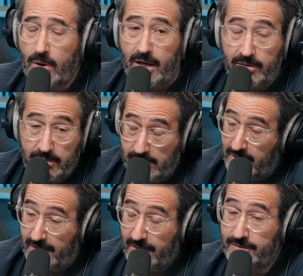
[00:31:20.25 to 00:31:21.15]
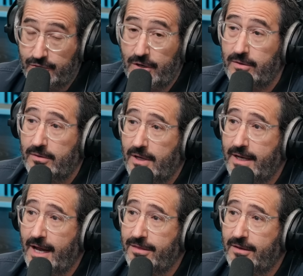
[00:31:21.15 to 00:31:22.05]
Well, that that's true,
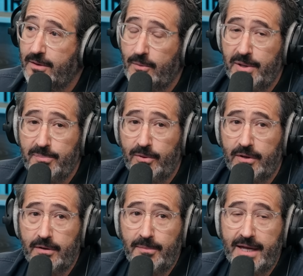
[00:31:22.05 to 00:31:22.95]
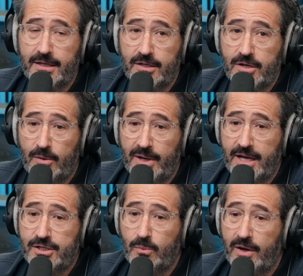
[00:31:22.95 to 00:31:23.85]
and I yeah. think you know people uh, make so, a
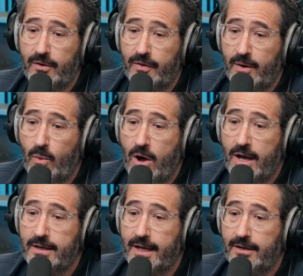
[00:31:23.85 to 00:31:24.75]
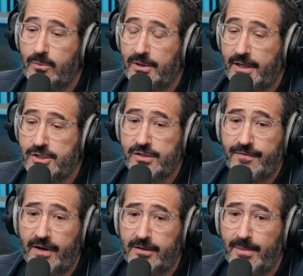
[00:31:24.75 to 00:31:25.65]
determination so, whether they want a religious
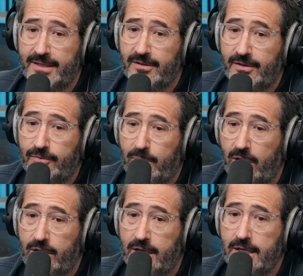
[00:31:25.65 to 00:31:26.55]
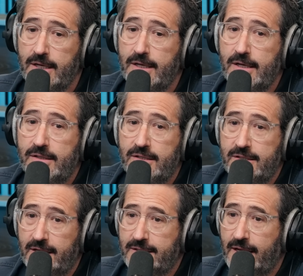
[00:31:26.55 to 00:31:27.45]
fundamentalist party to
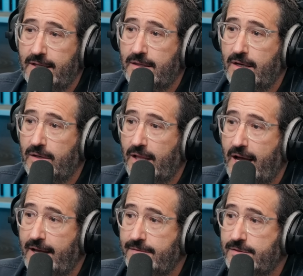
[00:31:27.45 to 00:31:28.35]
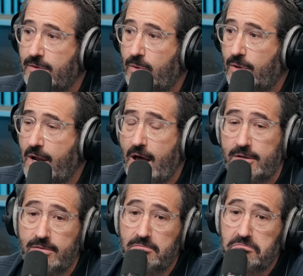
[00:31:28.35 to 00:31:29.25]
dictate their lives or not,